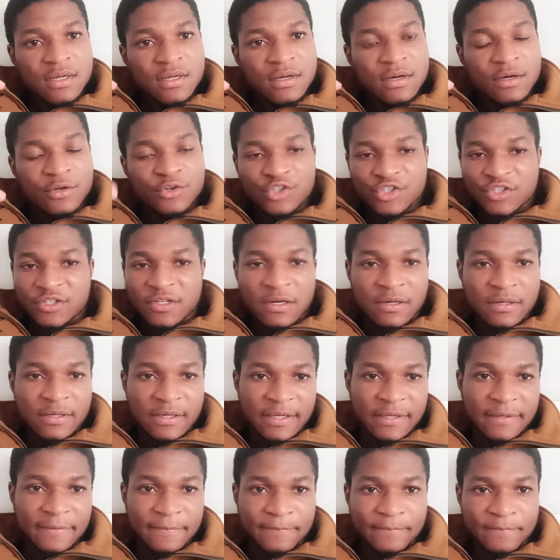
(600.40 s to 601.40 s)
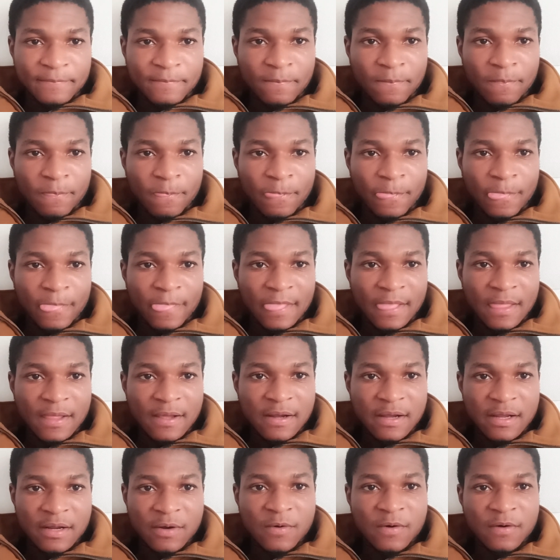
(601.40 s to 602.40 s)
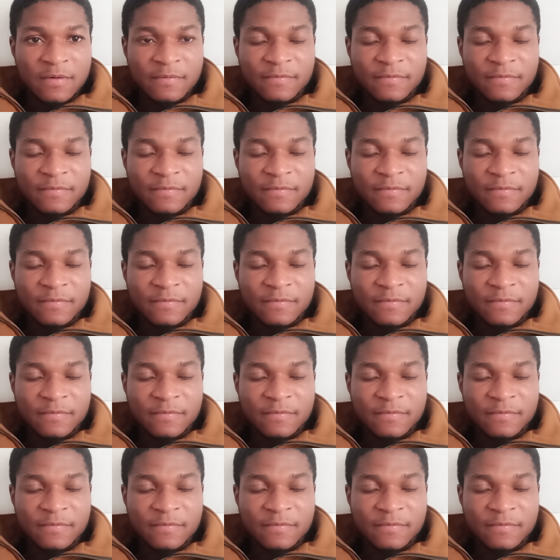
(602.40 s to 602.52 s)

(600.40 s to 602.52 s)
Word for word: on sunday i go out